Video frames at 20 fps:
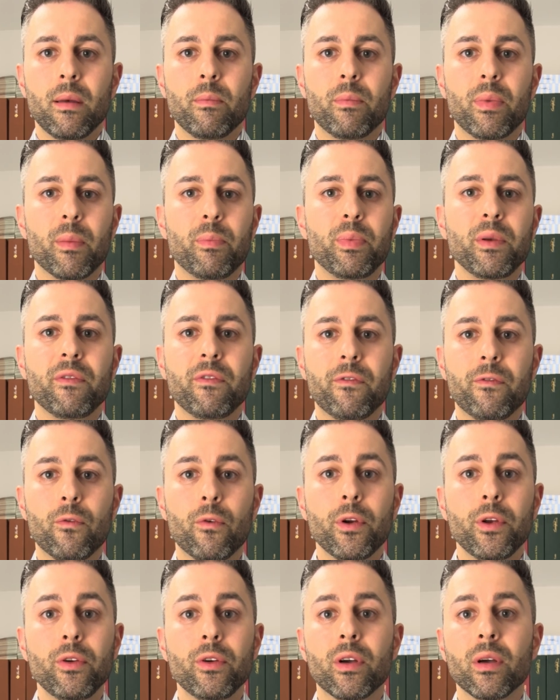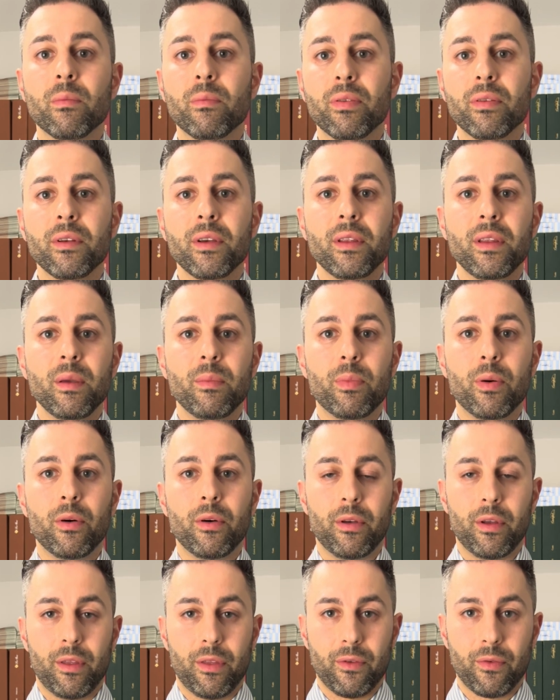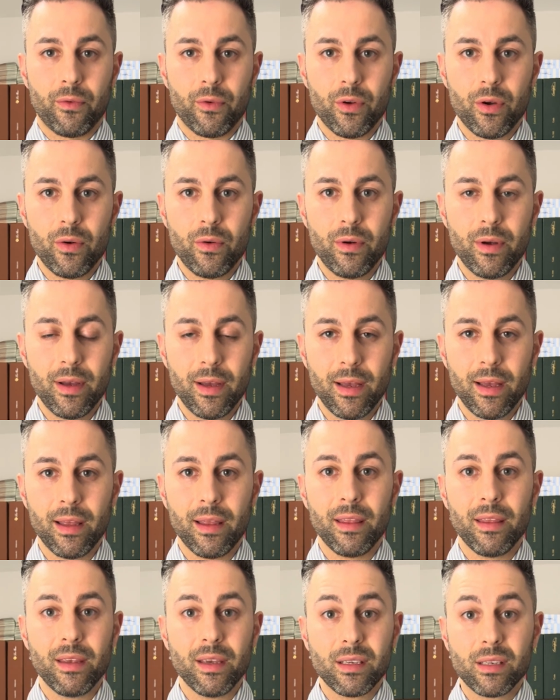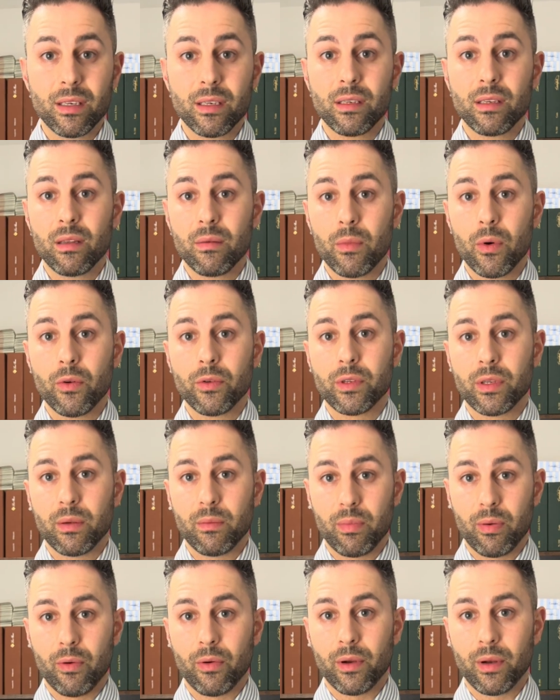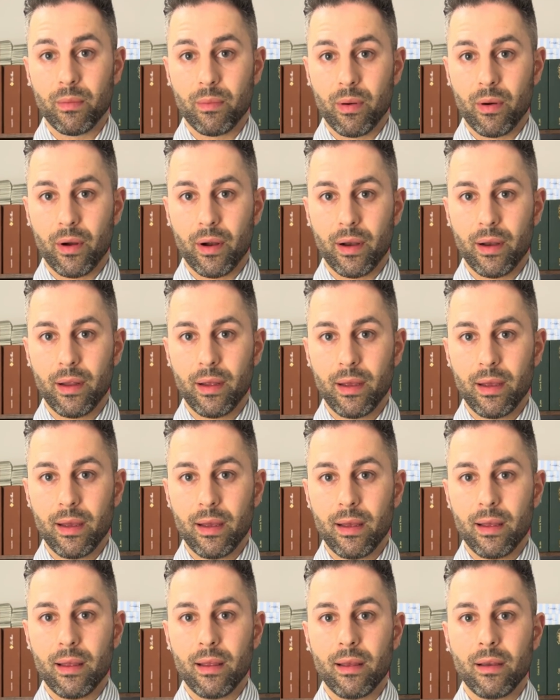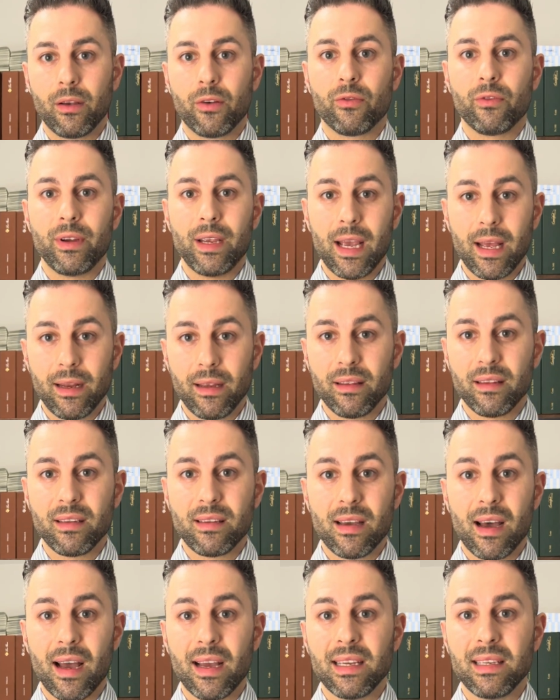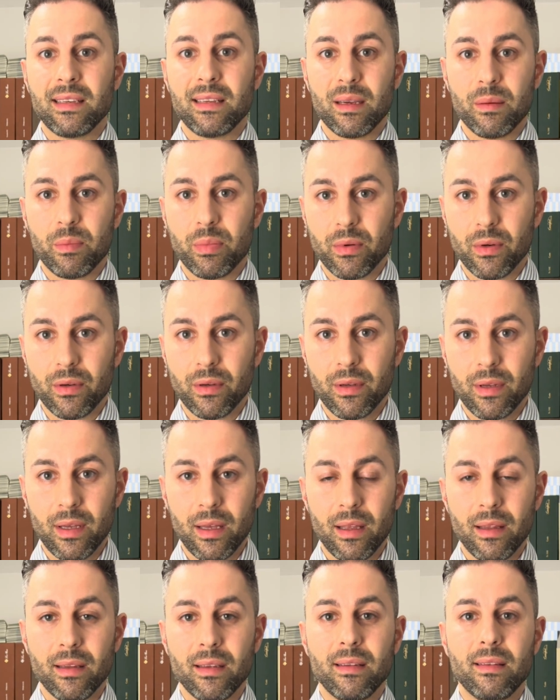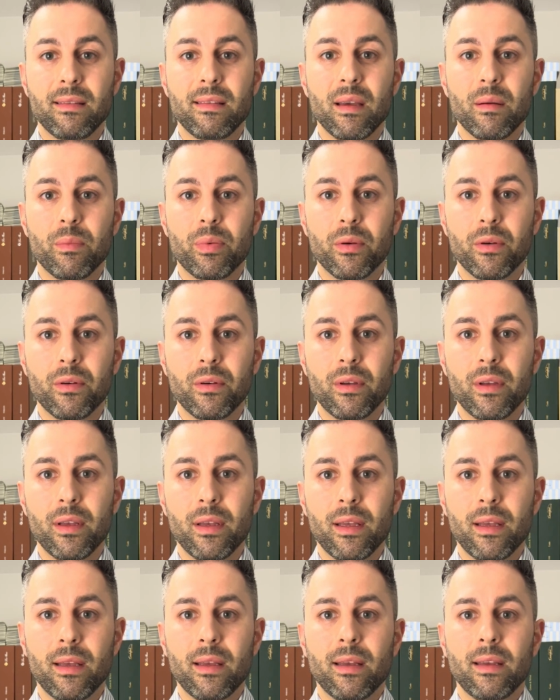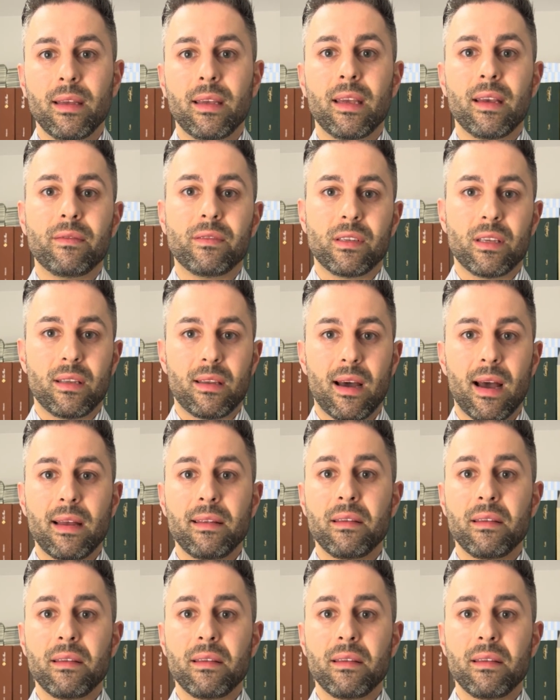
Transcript: But before you completely pull it through, this is the most important part, creating the tie dimple. The dimple gives the tie